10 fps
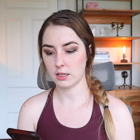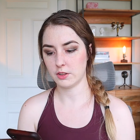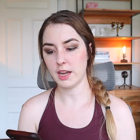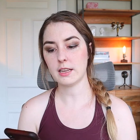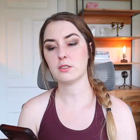Click on
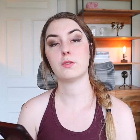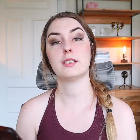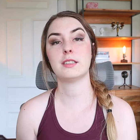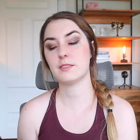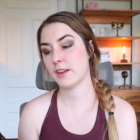that. So
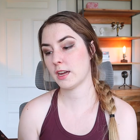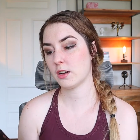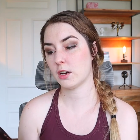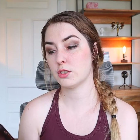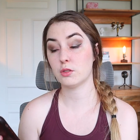this is
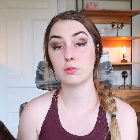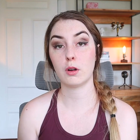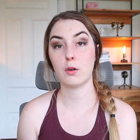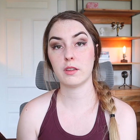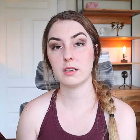Vanguard's
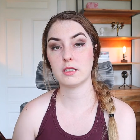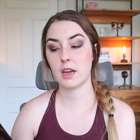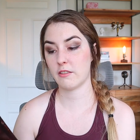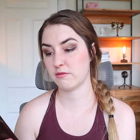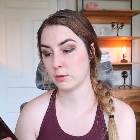growth
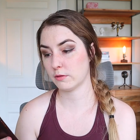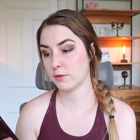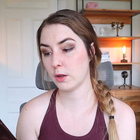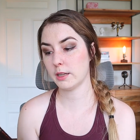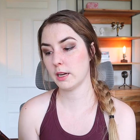ETF
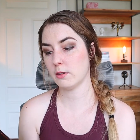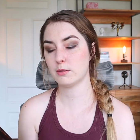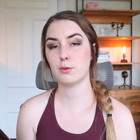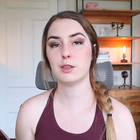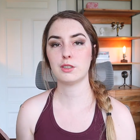portfolio.
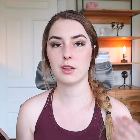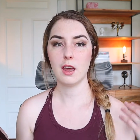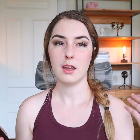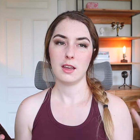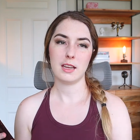So this
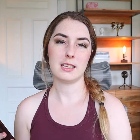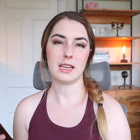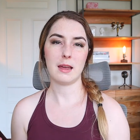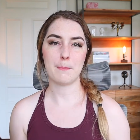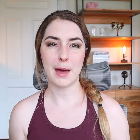is
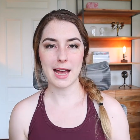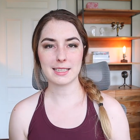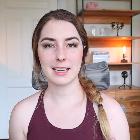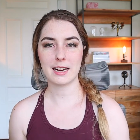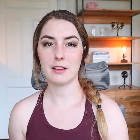a
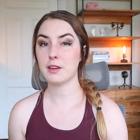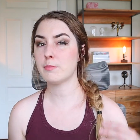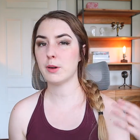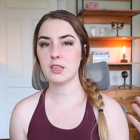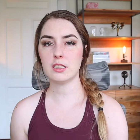basket of a
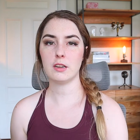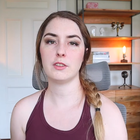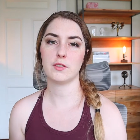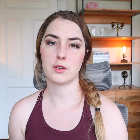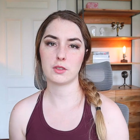bunch of
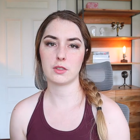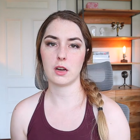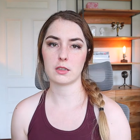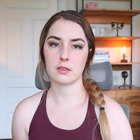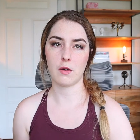different
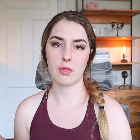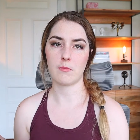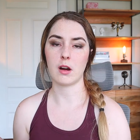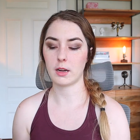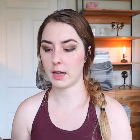stocks on the
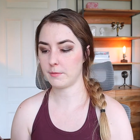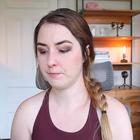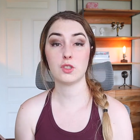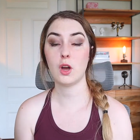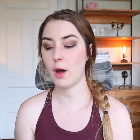market.
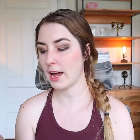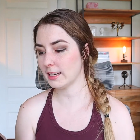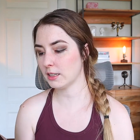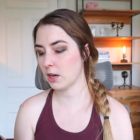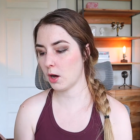So I
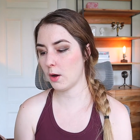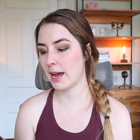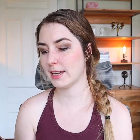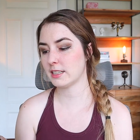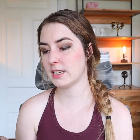can go,
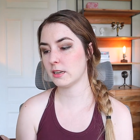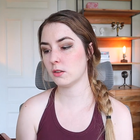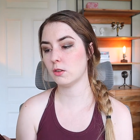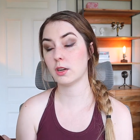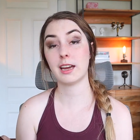I can take
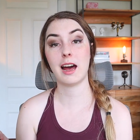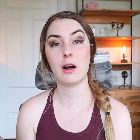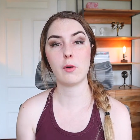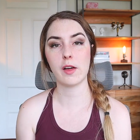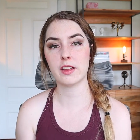a look at
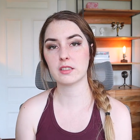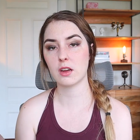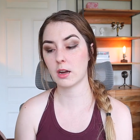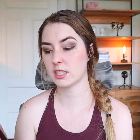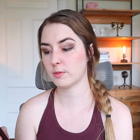how well that
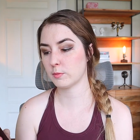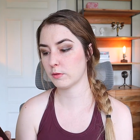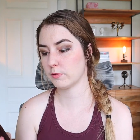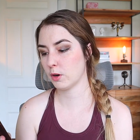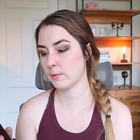stock has been
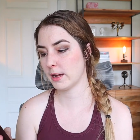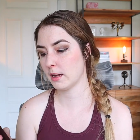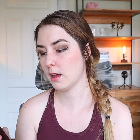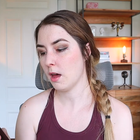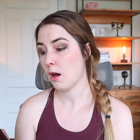performing